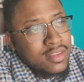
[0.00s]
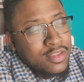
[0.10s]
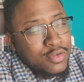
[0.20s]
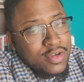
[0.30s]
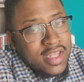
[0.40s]
the
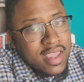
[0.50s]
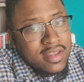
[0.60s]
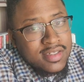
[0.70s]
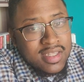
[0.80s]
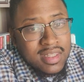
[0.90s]
3
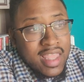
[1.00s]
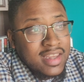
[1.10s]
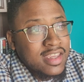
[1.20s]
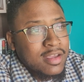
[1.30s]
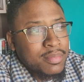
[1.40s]
days,
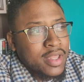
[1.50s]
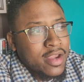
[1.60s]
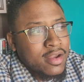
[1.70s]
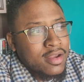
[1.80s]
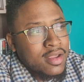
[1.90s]
selecting a
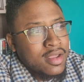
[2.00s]
player,